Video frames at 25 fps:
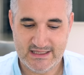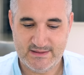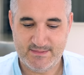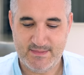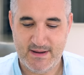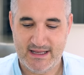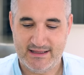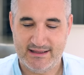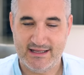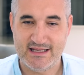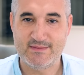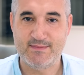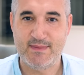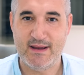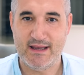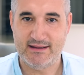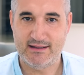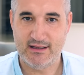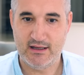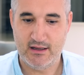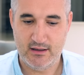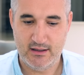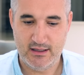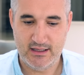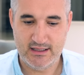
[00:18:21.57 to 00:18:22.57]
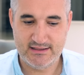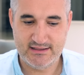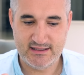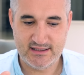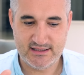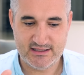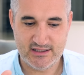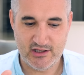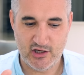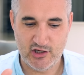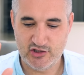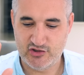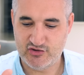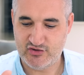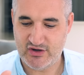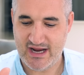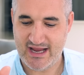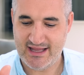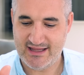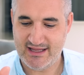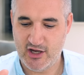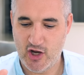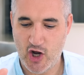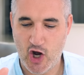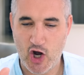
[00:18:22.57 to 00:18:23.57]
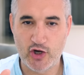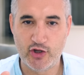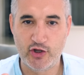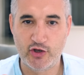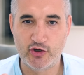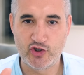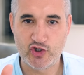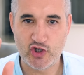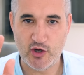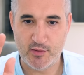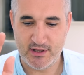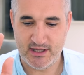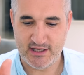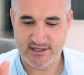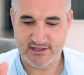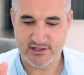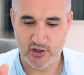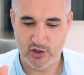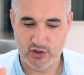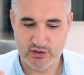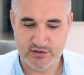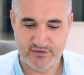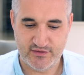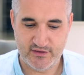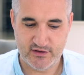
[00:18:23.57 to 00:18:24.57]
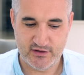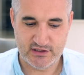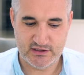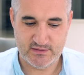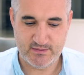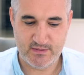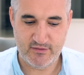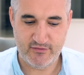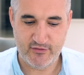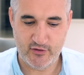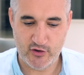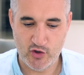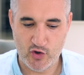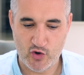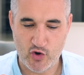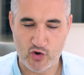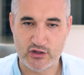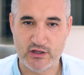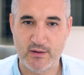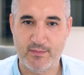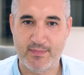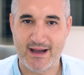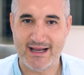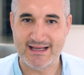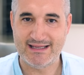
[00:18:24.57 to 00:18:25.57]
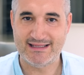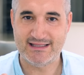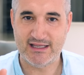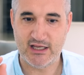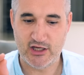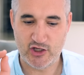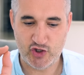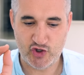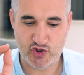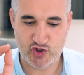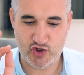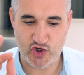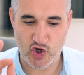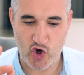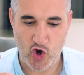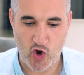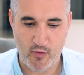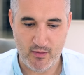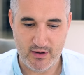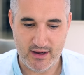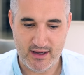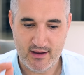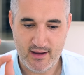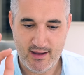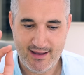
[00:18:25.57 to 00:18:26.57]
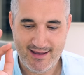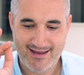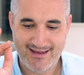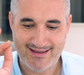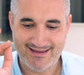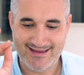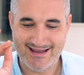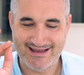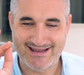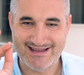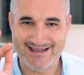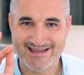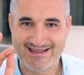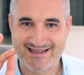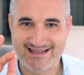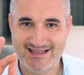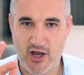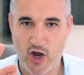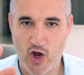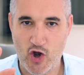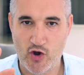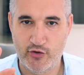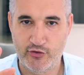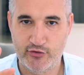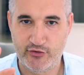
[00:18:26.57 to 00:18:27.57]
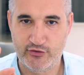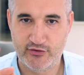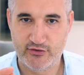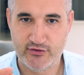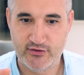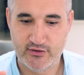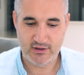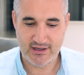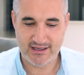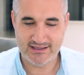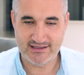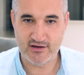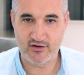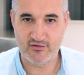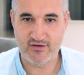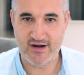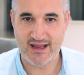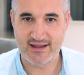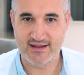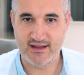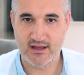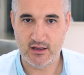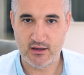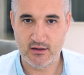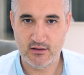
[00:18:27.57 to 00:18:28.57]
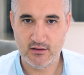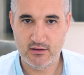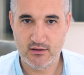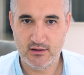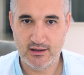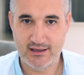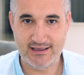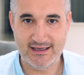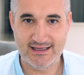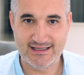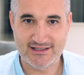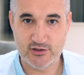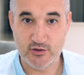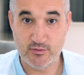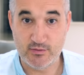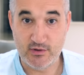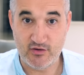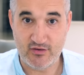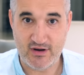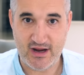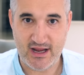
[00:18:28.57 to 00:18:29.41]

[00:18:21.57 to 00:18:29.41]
Aspetta. Is the sauce ready, Gordon? Show me the sauce first. Before you cook the pasta, show me the sauce. Is it ready? It needs to be